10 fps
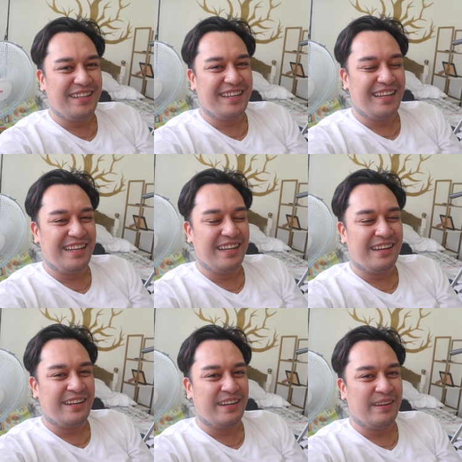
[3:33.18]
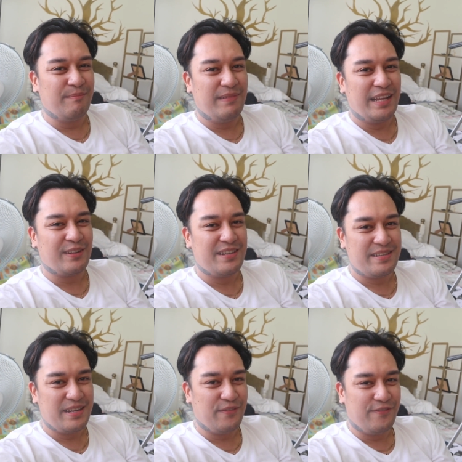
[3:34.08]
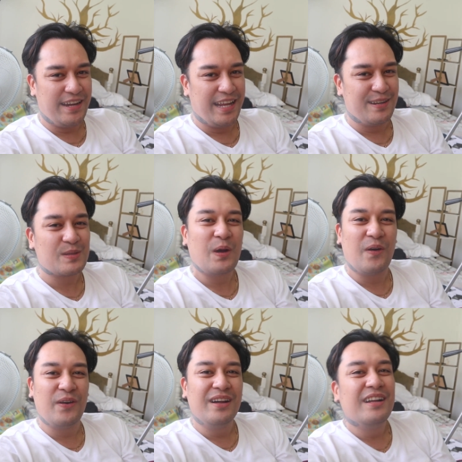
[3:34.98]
until later this evening. So,